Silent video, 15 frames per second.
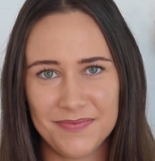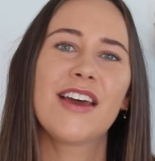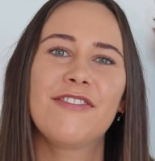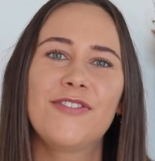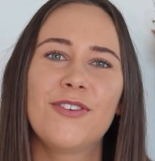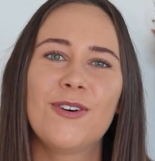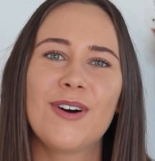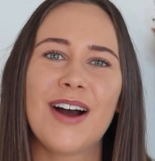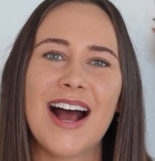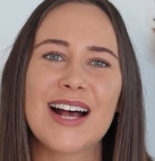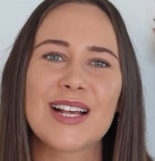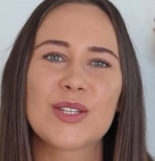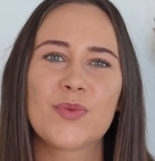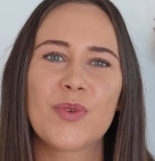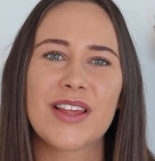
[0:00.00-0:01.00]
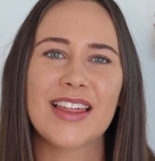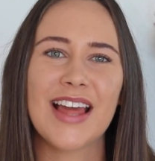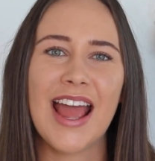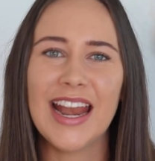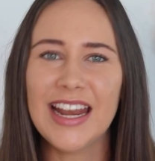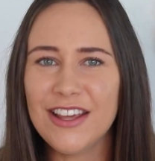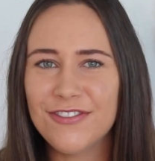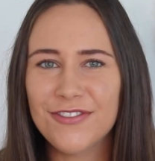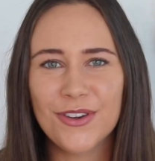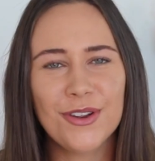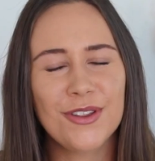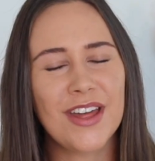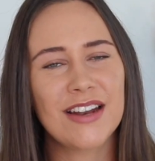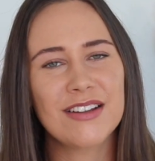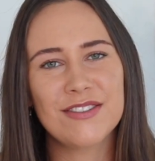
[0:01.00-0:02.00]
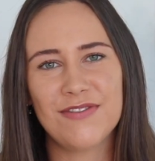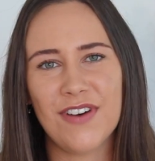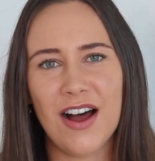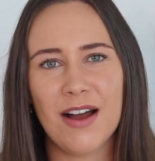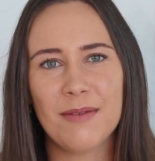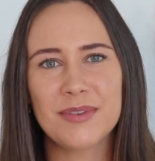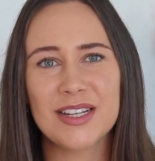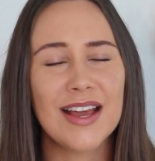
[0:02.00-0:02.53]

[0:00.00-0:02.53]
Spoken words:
Therefore, as with any food that is farmed,